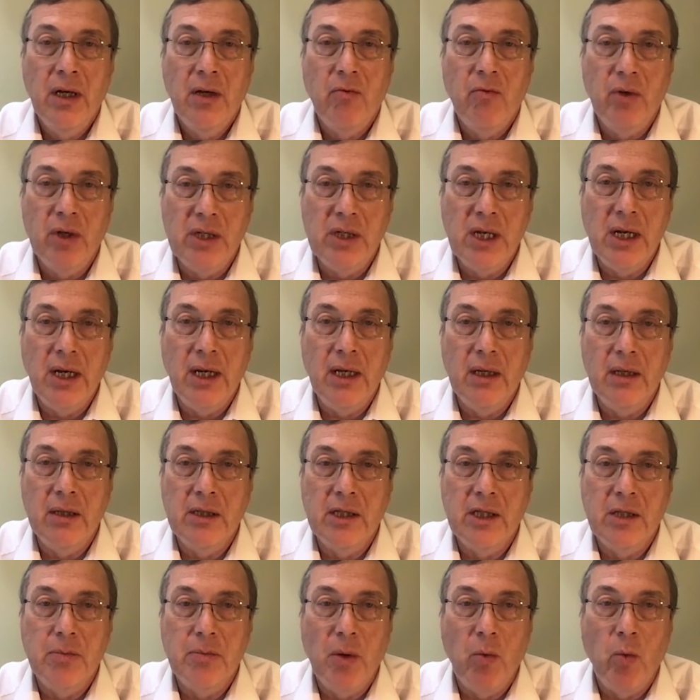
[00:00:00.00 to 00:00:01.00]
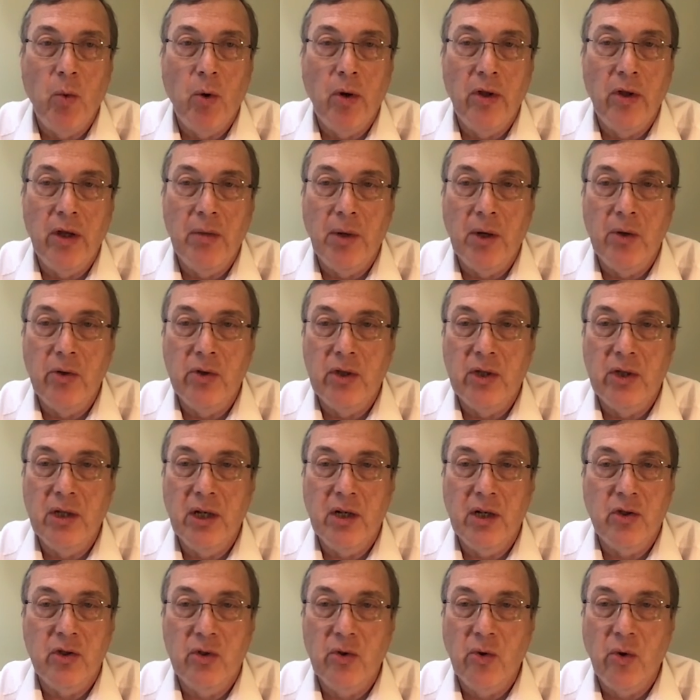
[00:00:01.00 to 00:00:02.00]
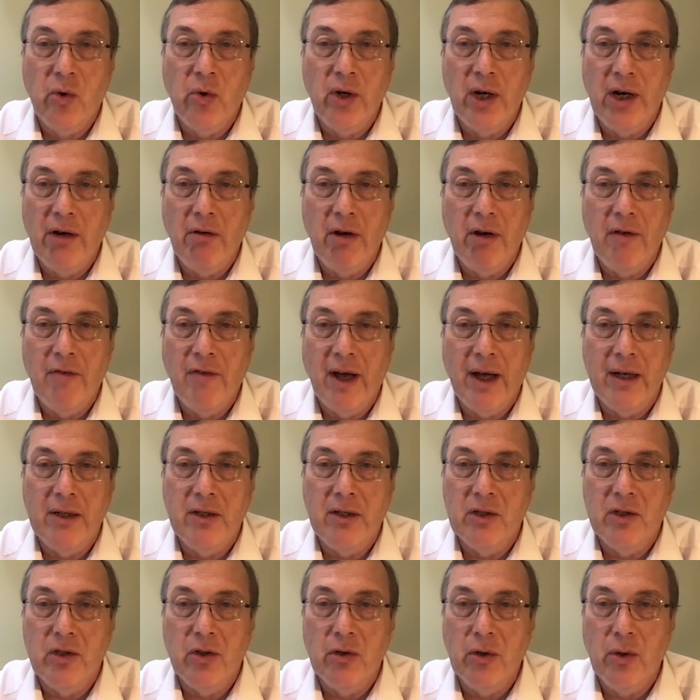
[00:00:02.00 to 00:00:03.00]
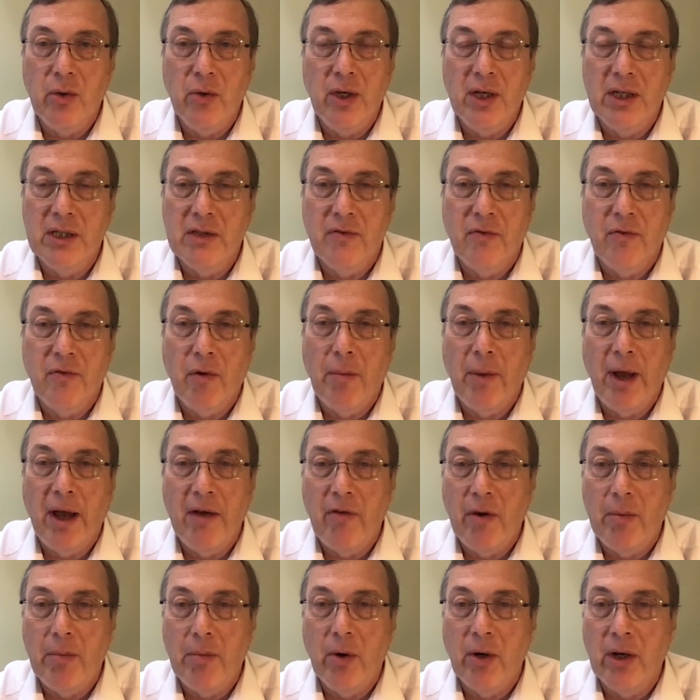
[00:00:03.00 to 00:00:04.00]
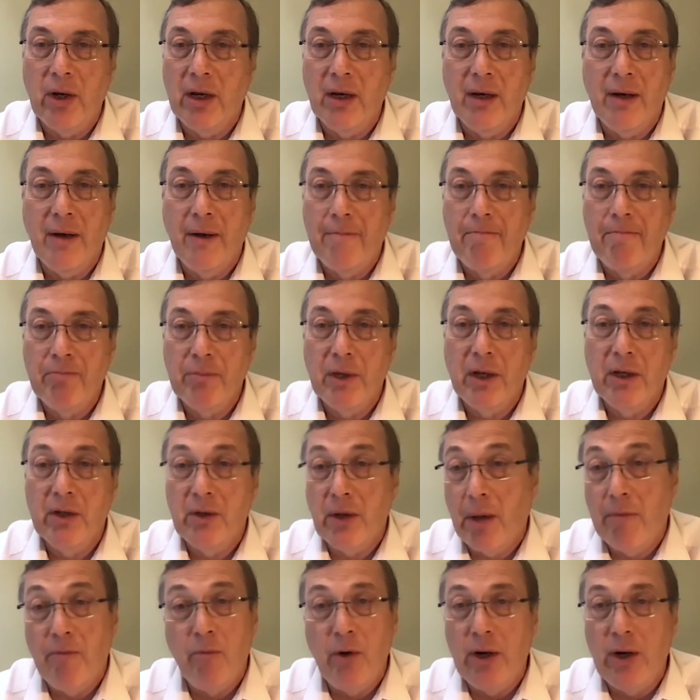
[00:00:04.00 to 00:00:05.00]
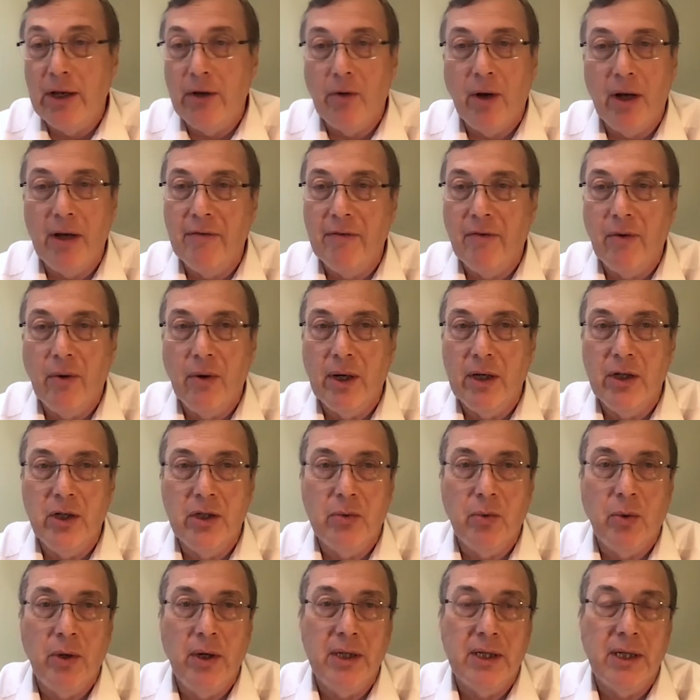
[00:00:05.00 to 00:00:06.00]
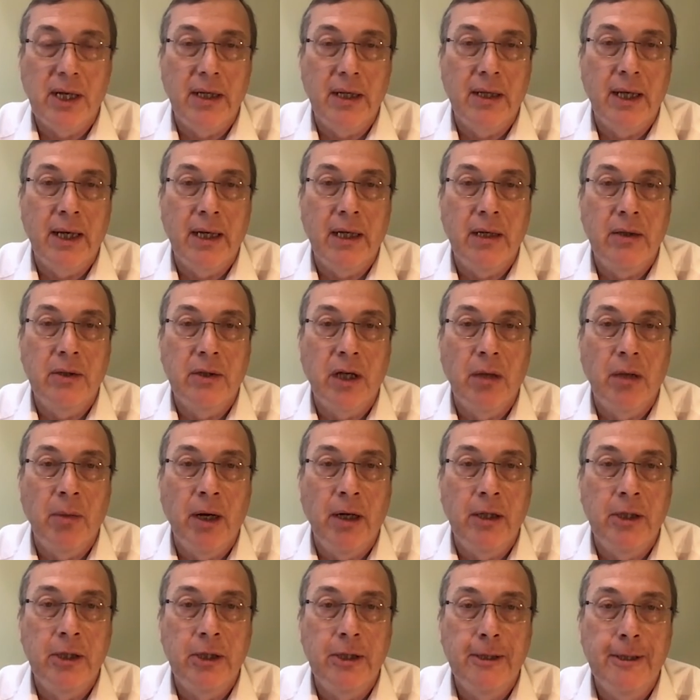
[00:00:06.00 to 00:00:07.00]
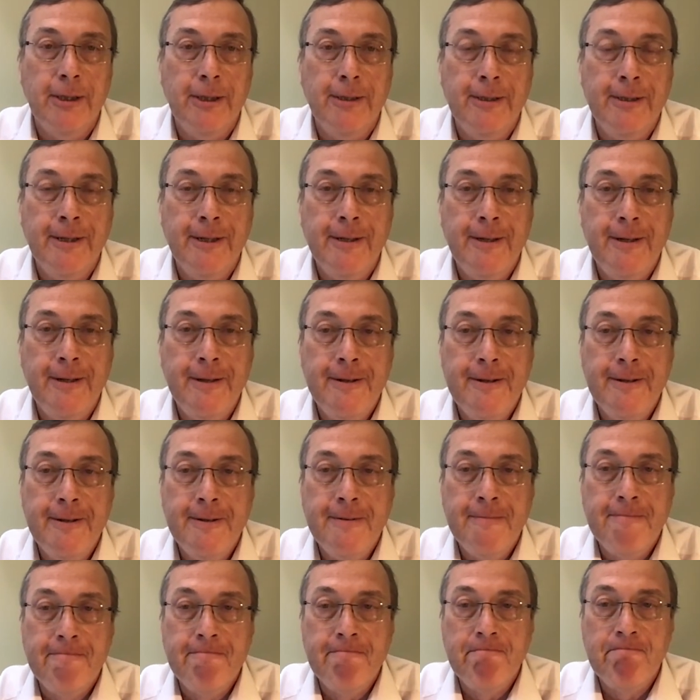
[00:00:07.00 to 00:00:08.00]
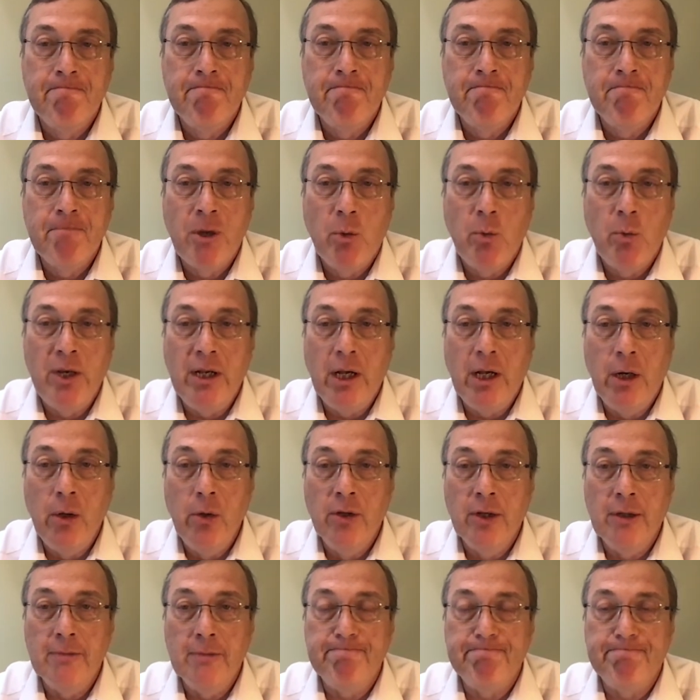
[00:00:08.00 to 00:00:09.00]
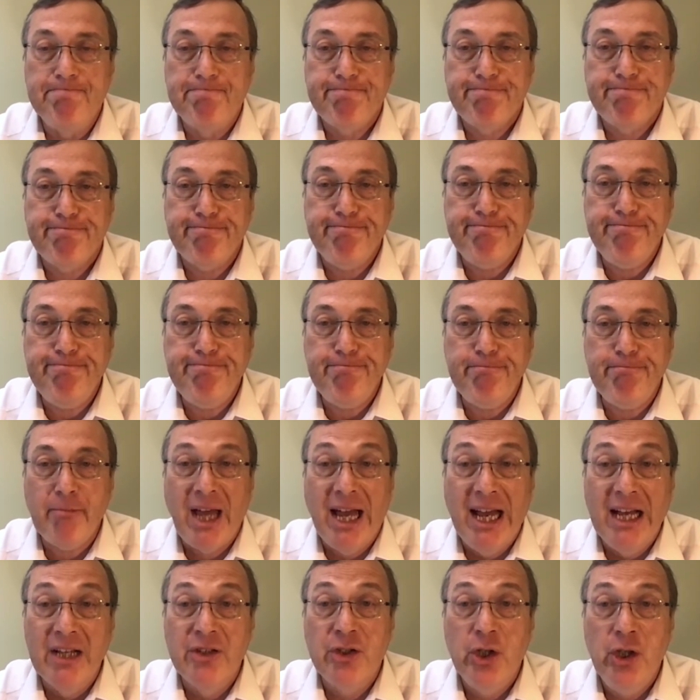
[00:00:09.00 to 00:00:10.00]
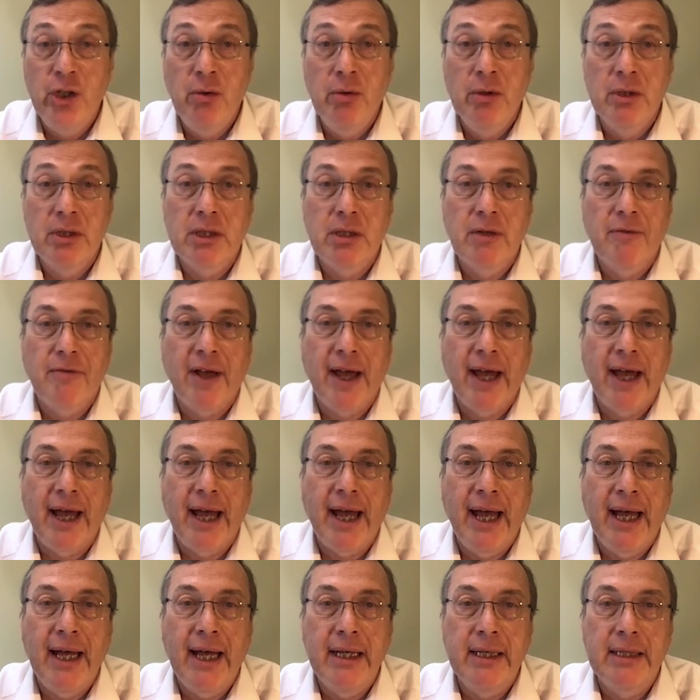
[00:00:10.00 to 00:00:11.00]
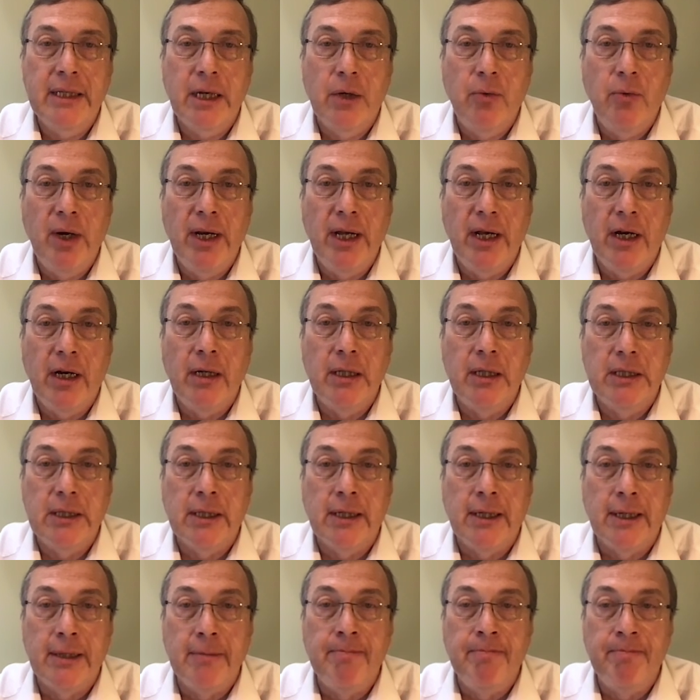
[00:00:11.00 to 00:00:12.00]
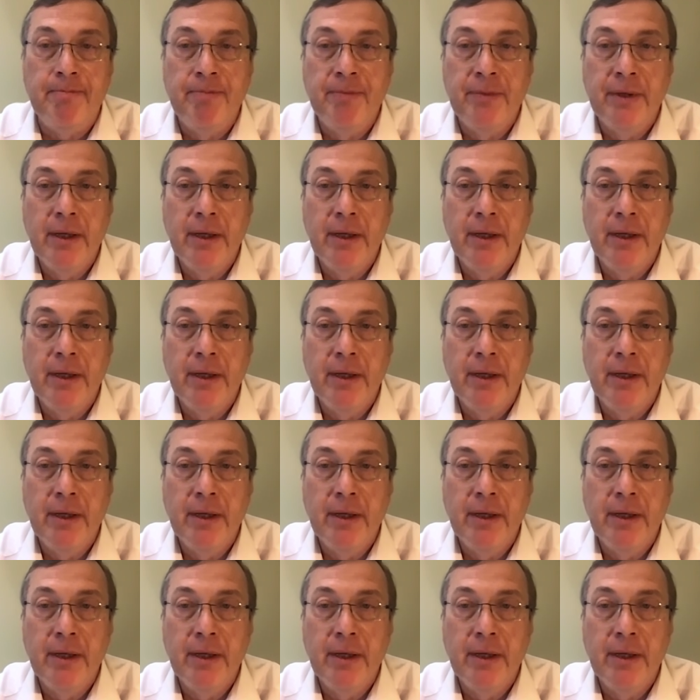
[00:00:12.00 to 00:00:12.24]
resilience has been one of the most extraordinary factors through this from everybody. And I'm really grateful. I just want to say thank you so much. We know that our students have had a really hard time,